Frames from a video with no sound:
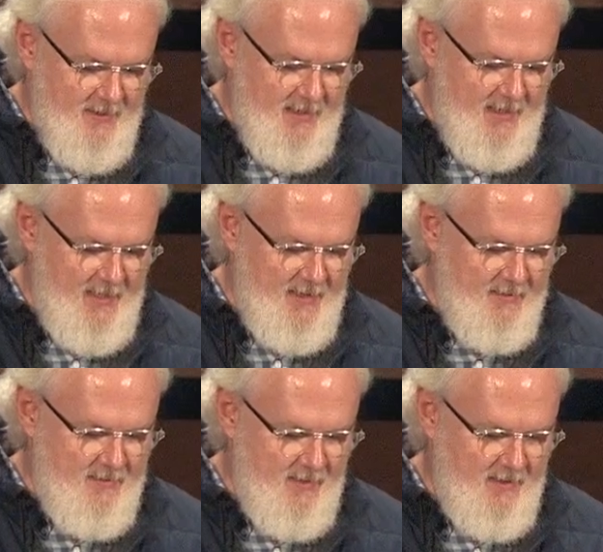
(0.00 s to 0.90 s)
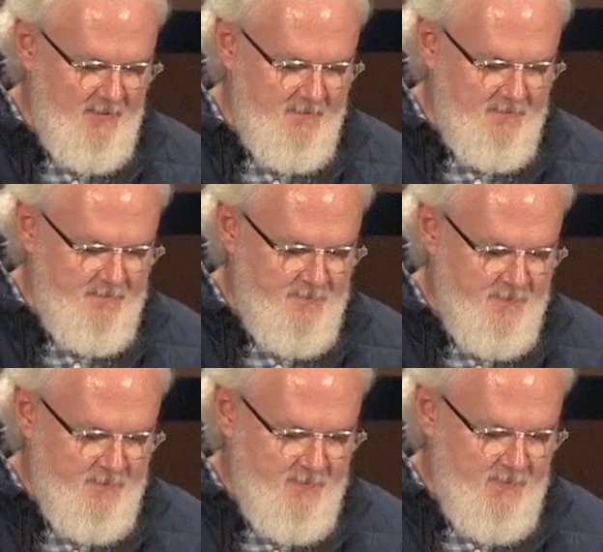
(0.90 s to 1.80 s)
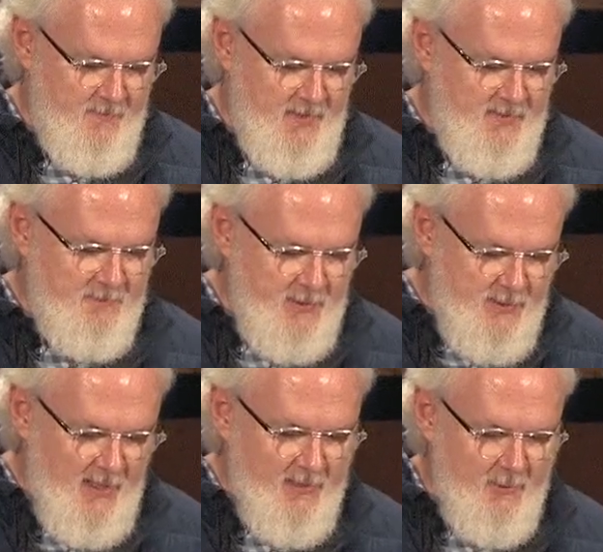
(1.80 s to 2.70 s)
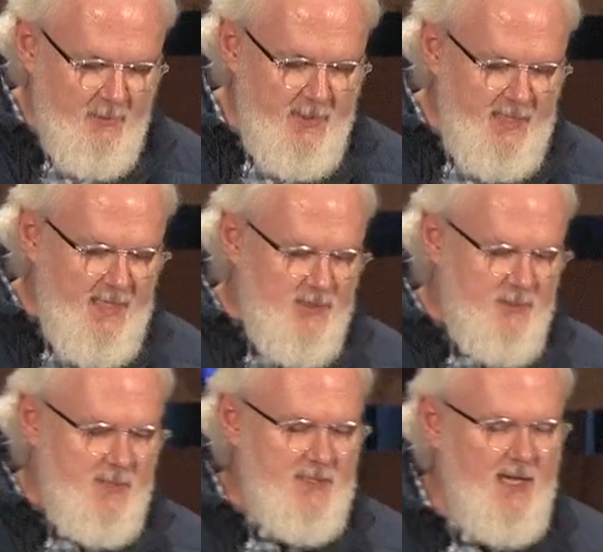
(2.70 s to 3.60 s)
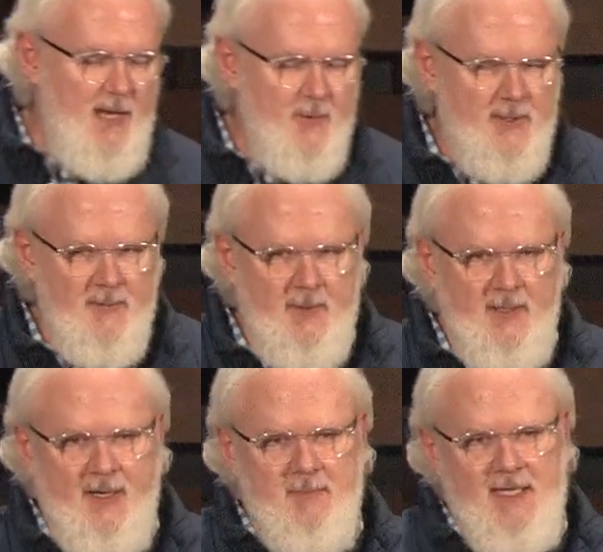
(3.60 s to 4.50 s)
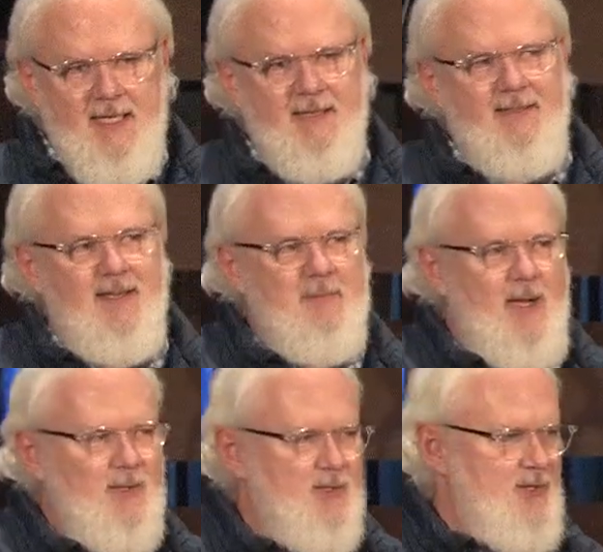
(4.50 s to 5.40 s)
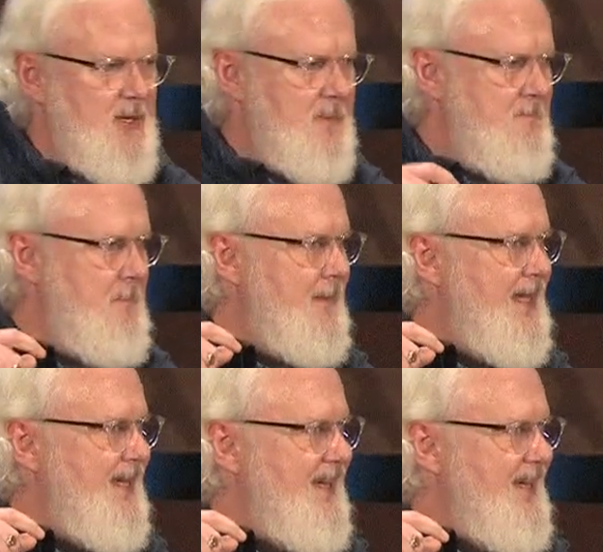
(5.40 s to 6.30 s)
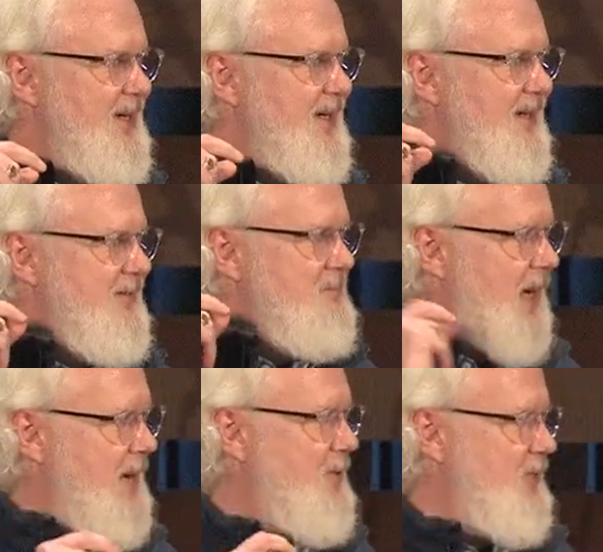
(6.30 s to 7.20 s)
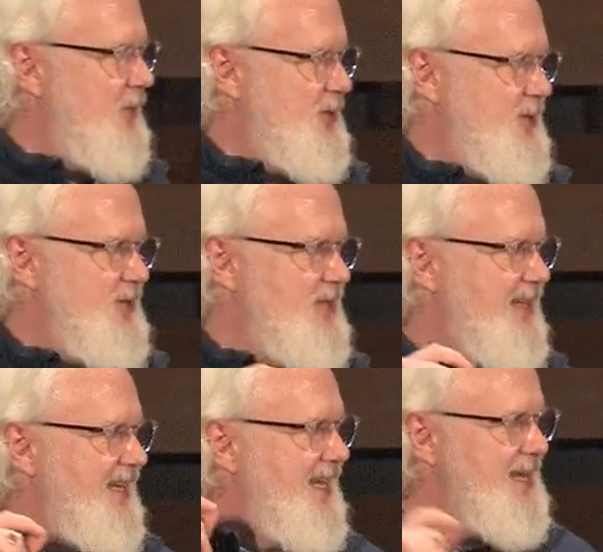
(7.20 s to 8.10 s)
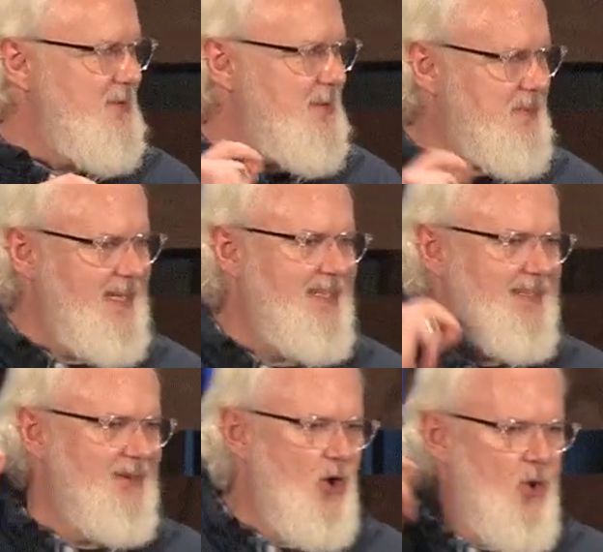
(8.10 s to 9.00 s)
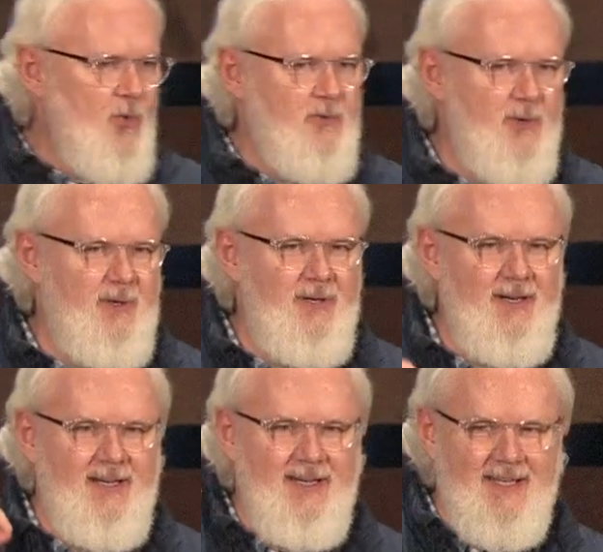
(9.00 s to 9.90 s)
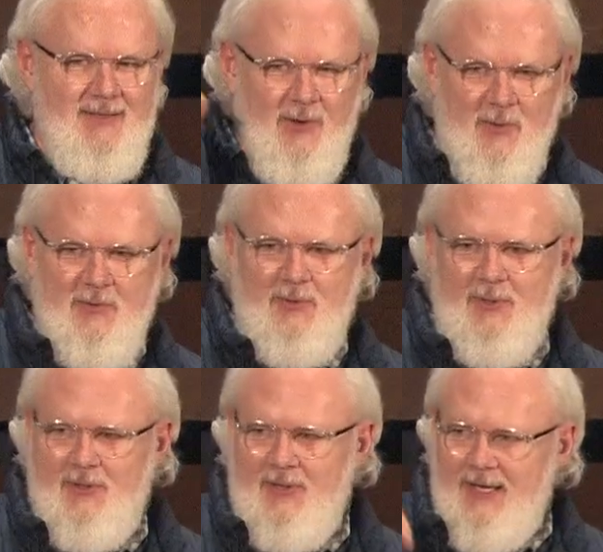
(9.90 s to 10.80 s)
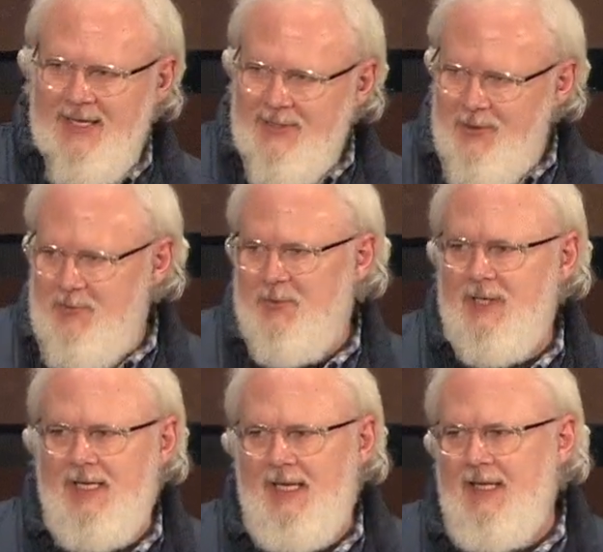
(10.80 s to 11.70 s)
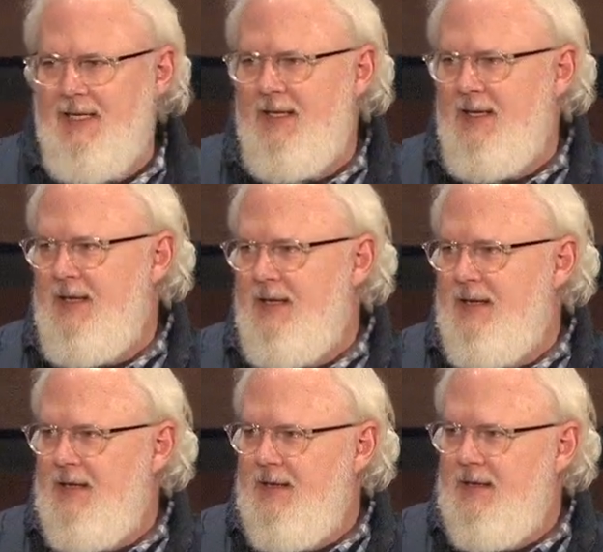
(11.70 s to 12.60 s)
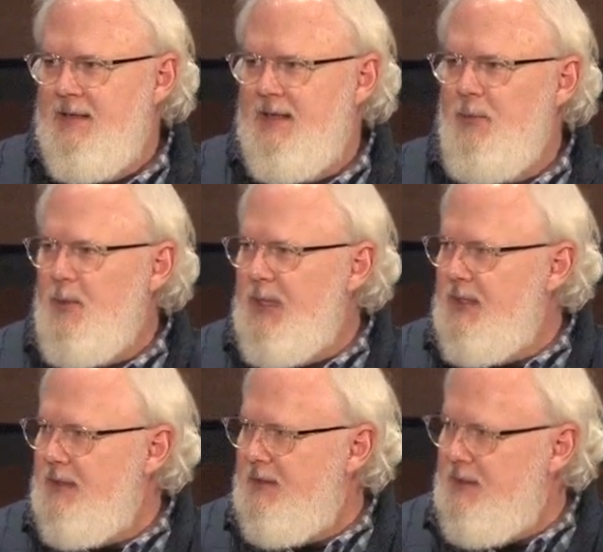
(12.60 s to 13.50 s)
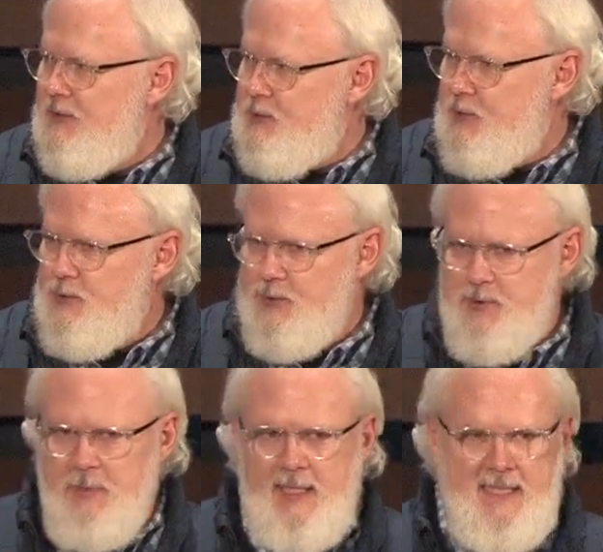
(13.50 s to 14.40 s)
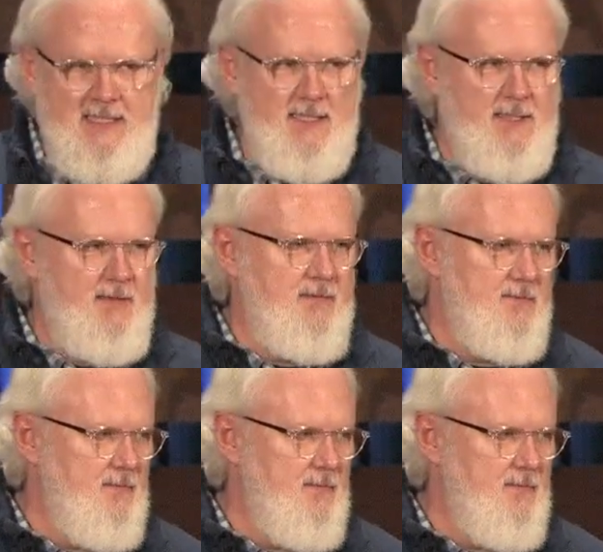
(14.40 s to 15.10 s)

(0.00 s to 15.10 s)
And as I've been talking with my dad and spending time with him, I began to think about some Bible verses that he repeated over and over and over again. That when this church was planted,